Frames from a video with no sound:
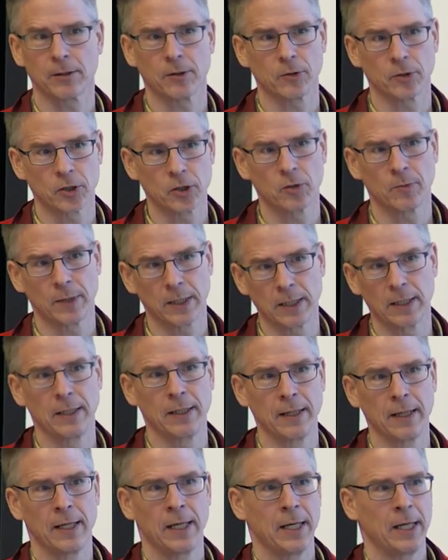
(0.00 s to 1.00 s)
So human,
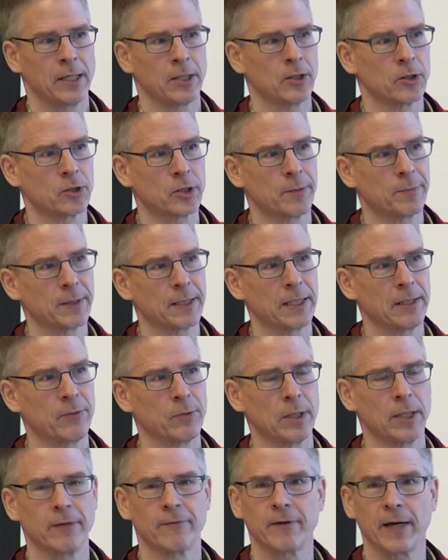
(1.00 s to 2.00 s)
you know, typically
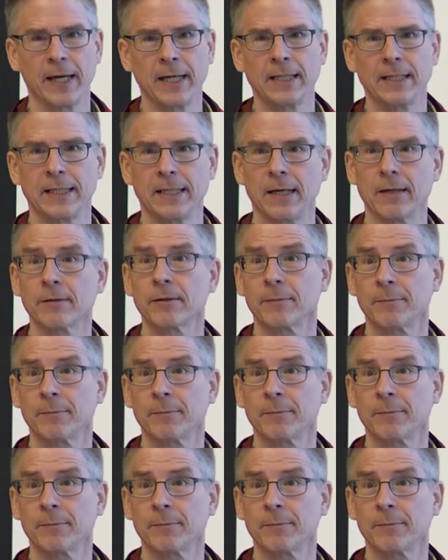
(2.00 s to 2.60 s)
will live 80 years,